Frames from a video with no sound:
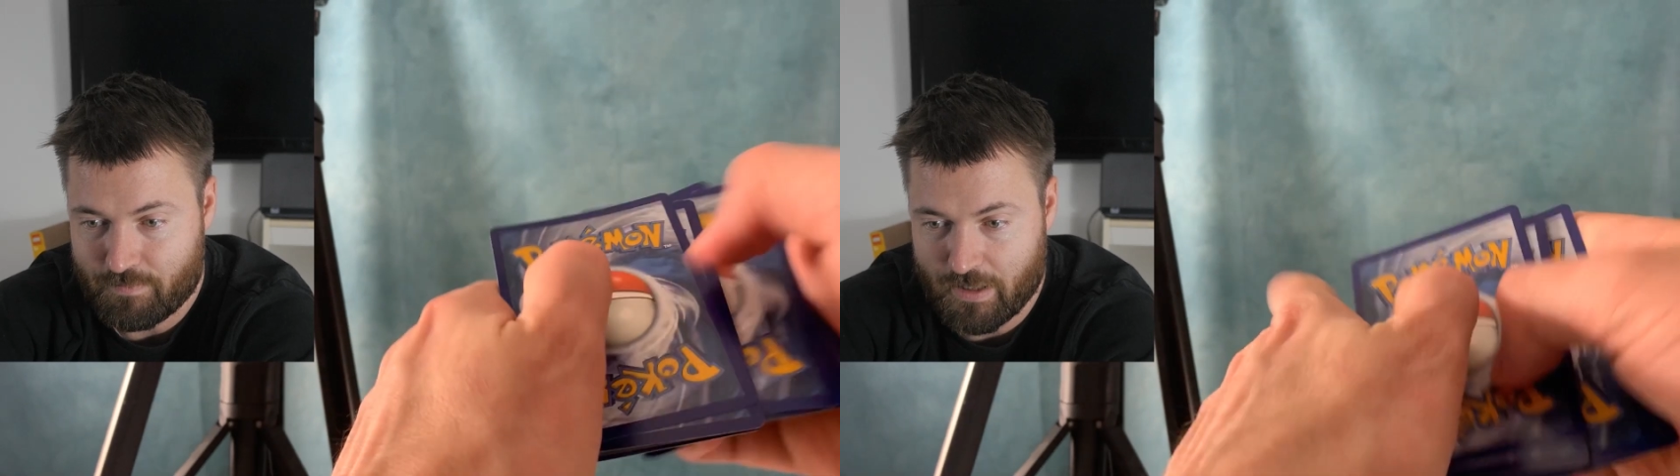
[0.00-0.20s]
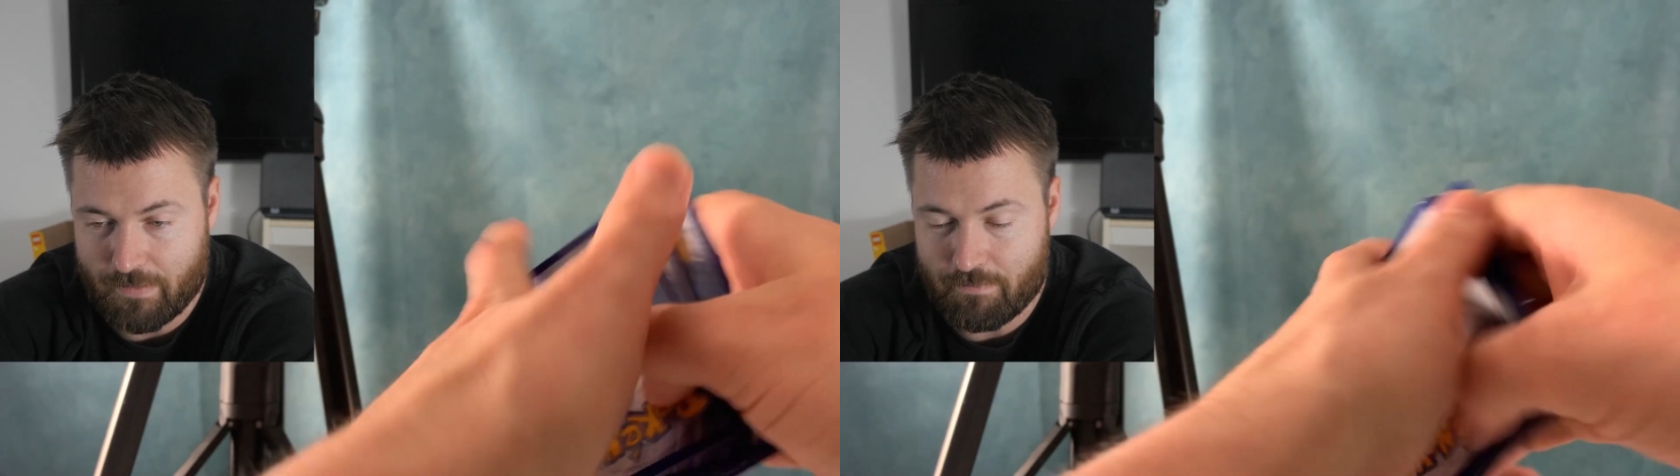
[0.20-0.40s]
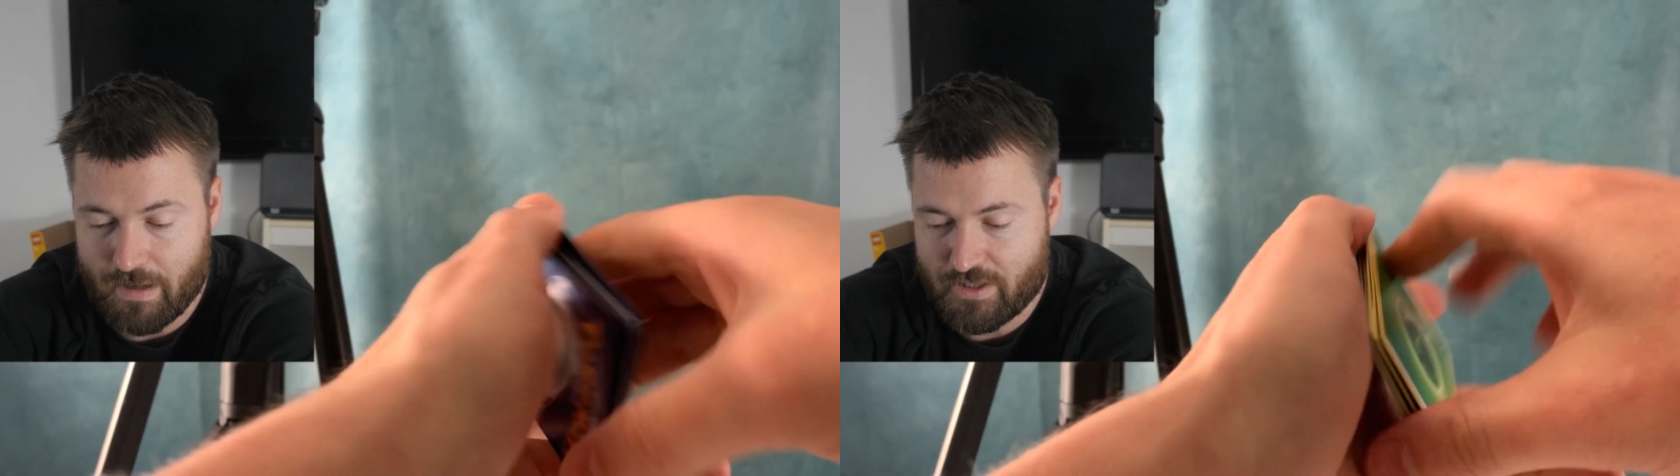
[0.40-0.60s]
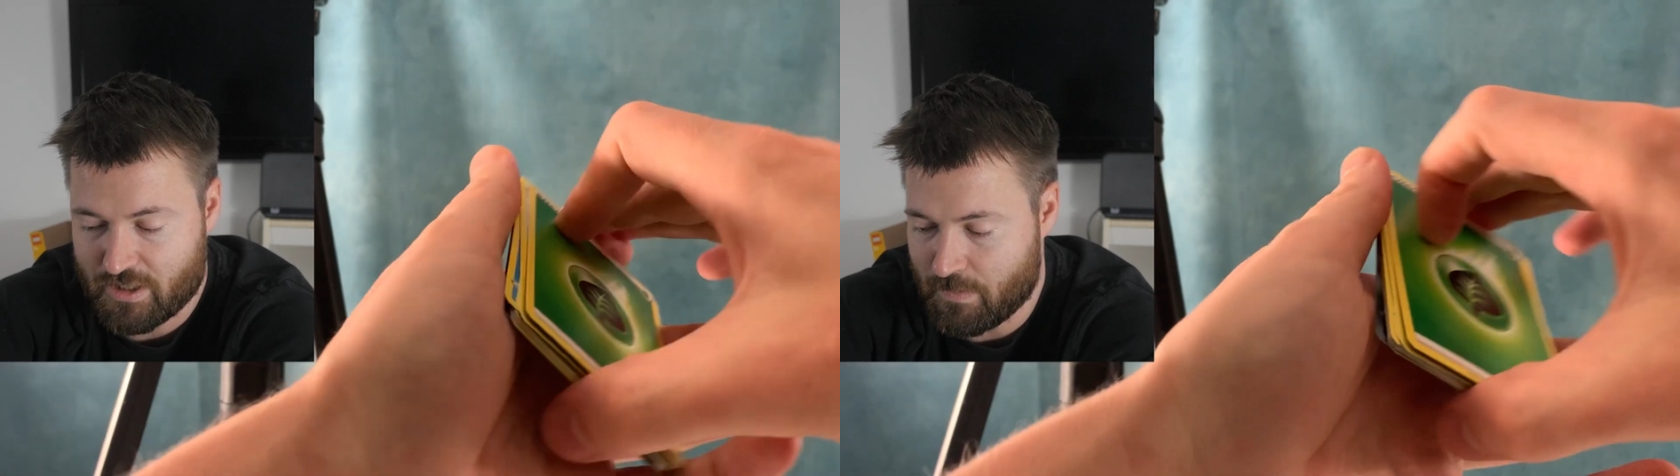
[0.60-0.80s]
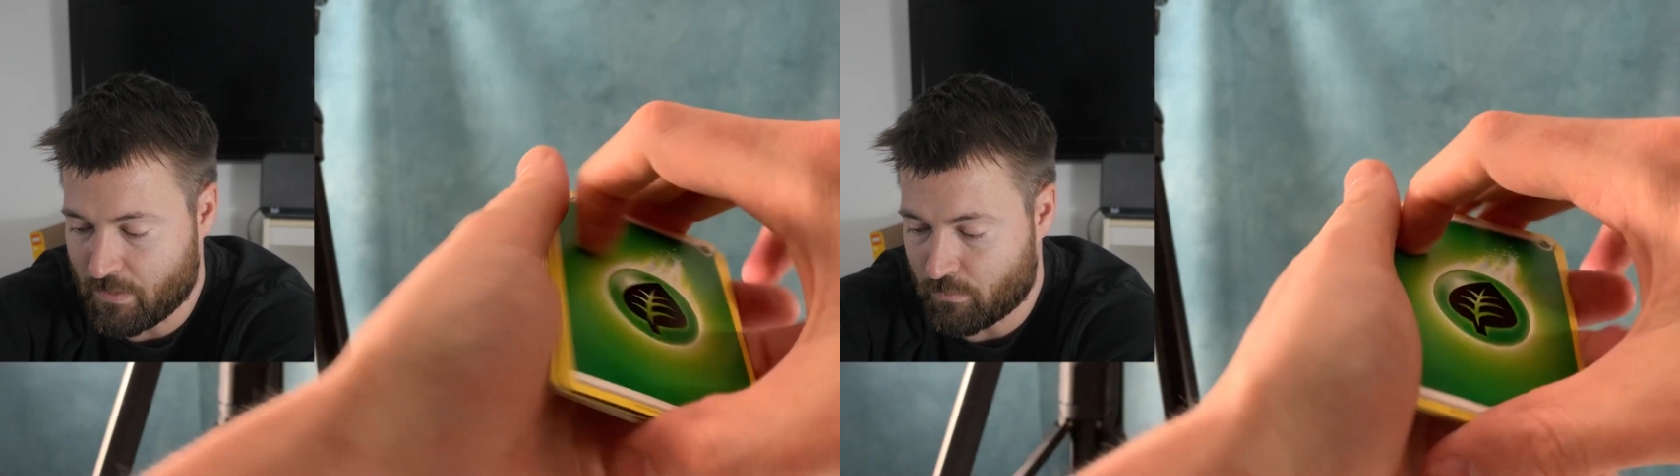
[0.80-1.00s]
But it might
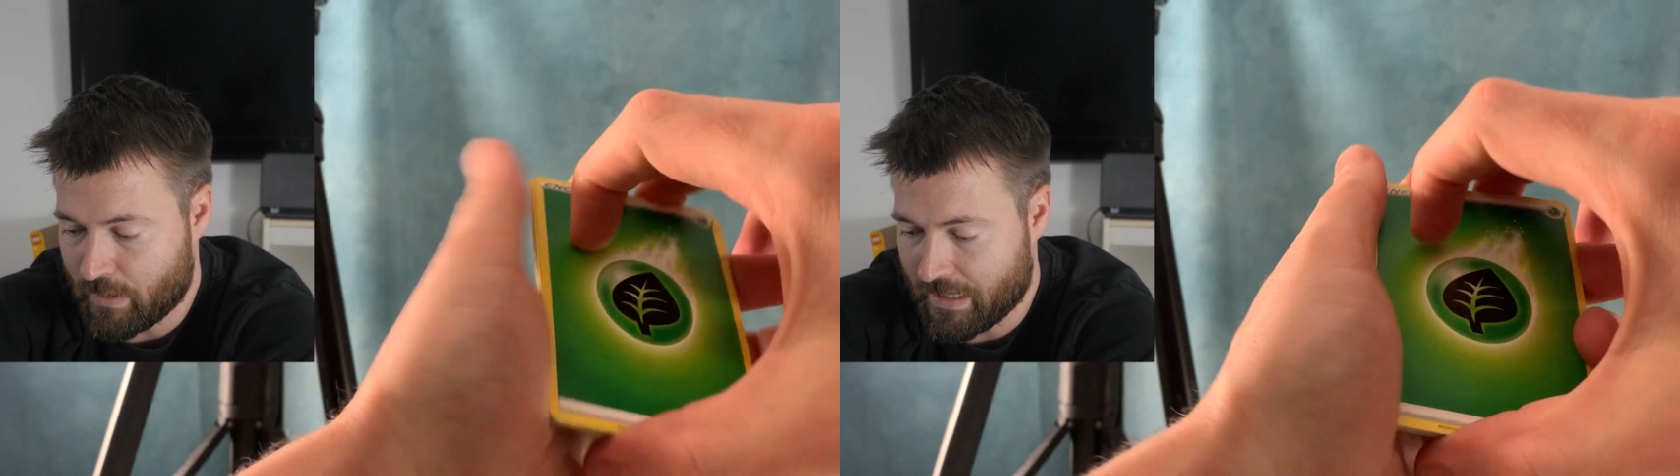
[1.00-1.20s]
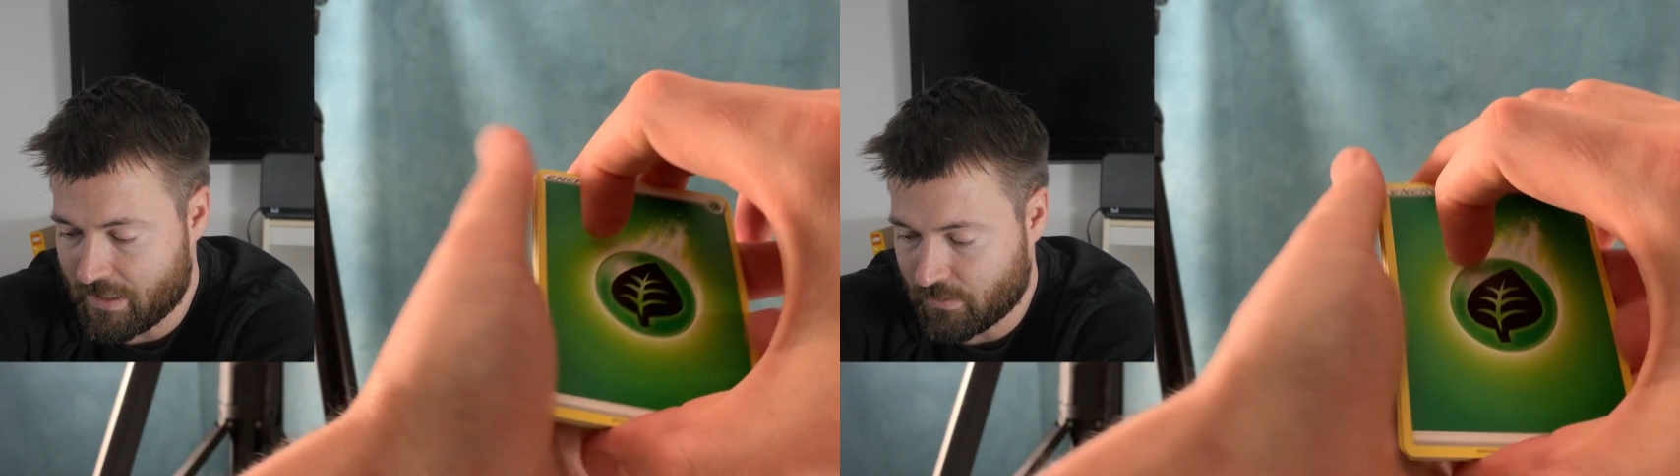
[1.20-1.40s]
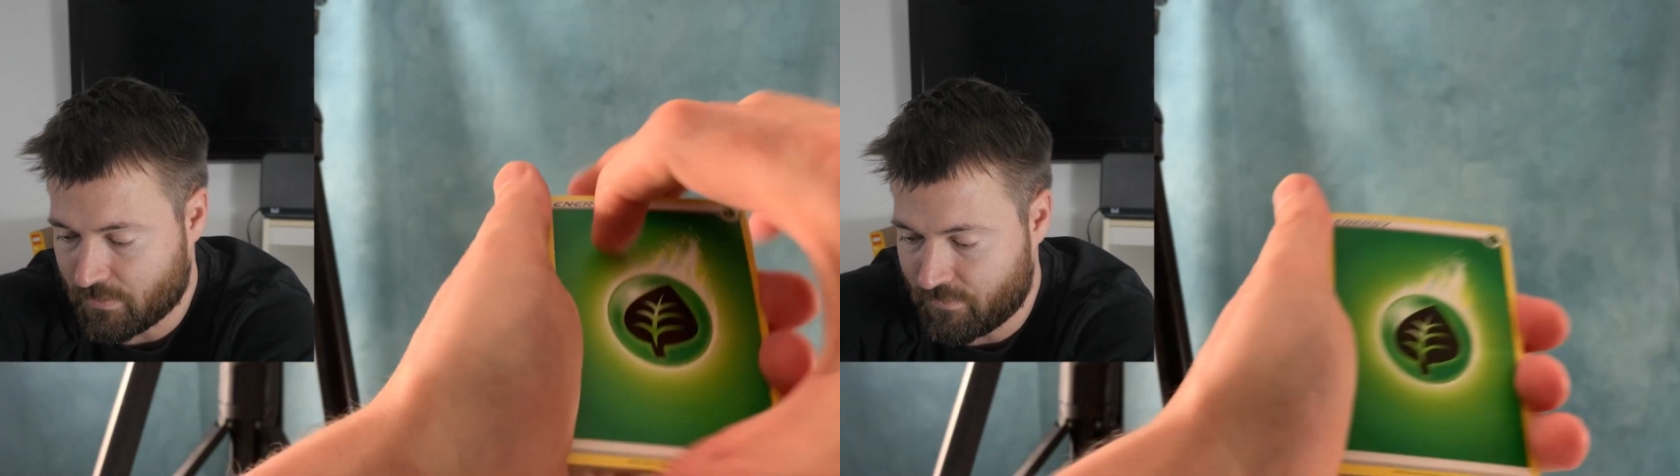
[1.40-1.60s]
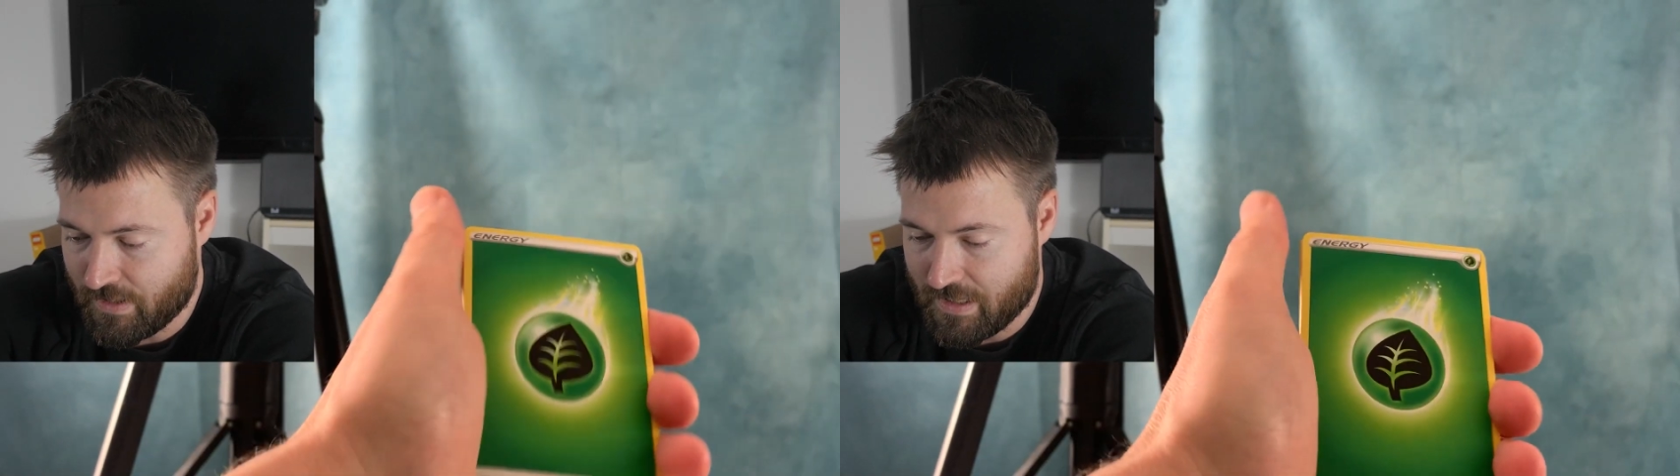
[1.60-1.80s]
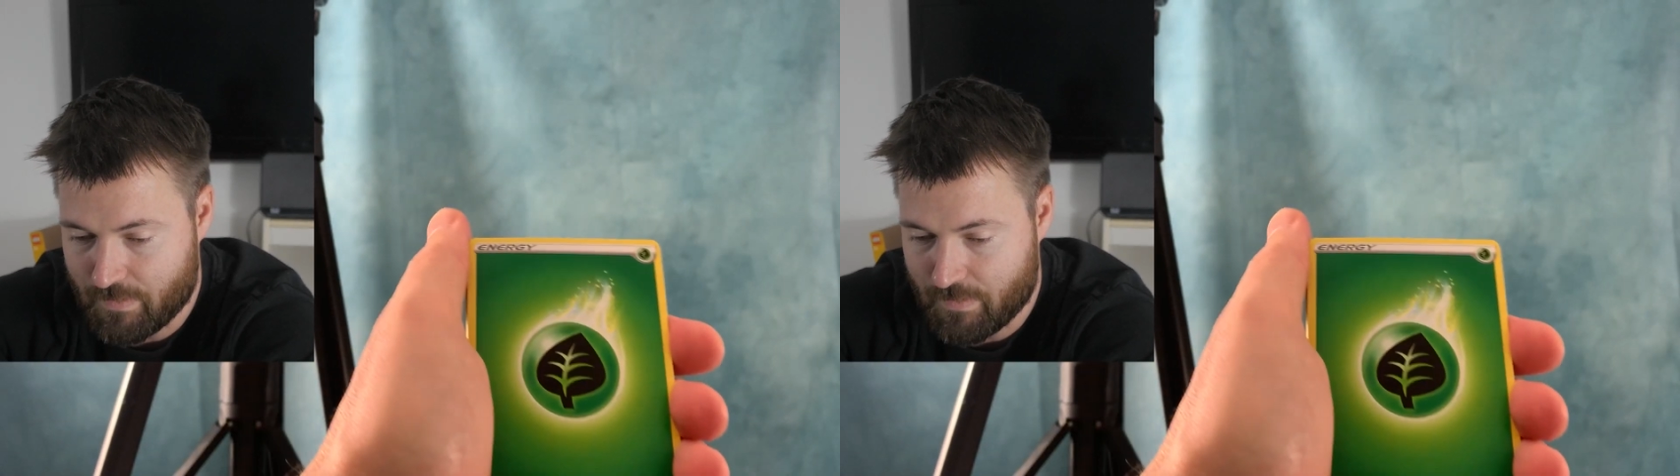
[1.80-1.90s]
just be a regular V